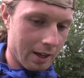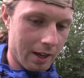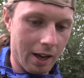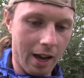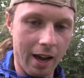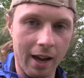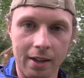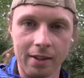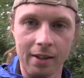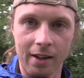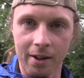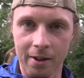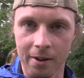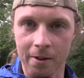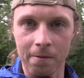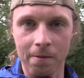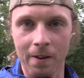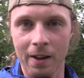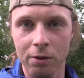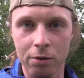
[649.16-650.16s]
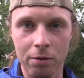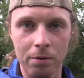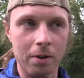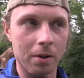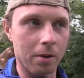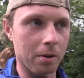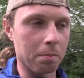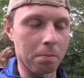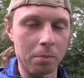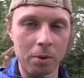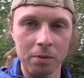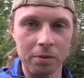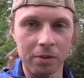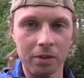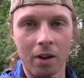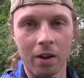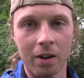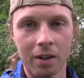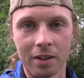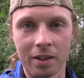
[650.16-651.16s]
And an adventurer moves
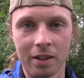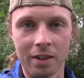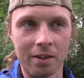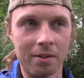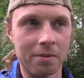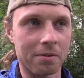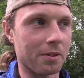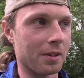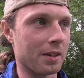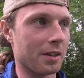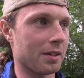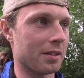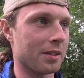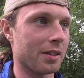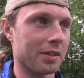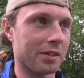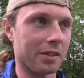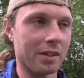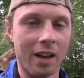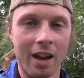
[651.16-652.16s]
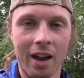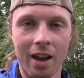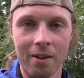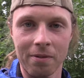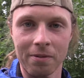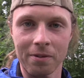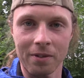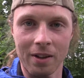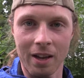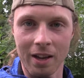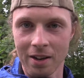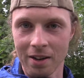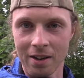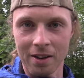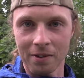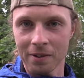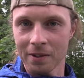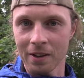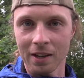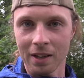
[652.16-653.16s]
on if he doesn't have
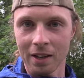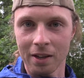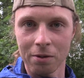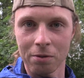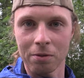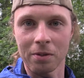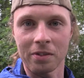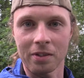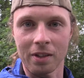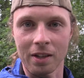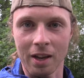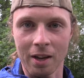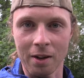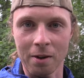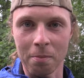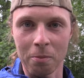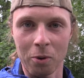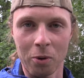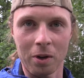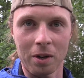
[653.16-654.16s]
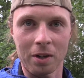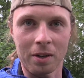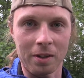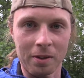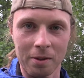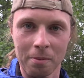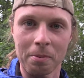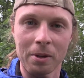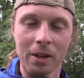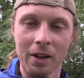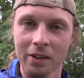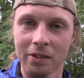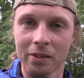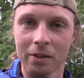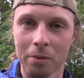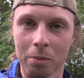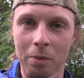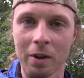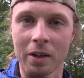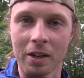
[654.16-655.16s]
anything interesting anymore in the
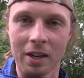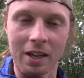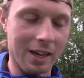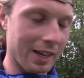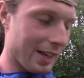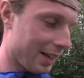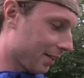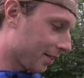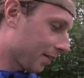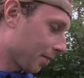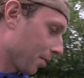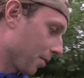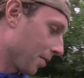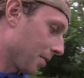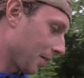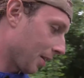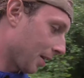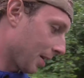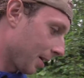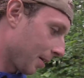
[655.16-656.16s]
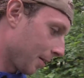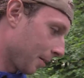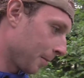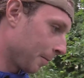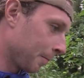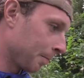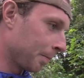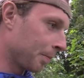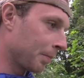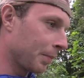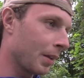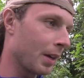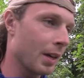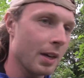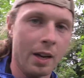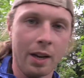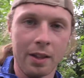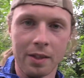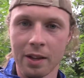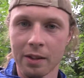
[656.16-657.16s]
place where he is currently.
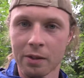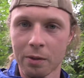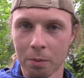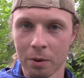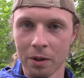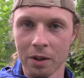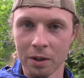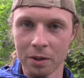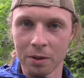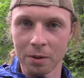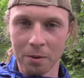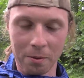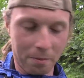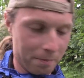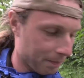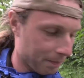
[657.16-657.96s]
And that's what I do.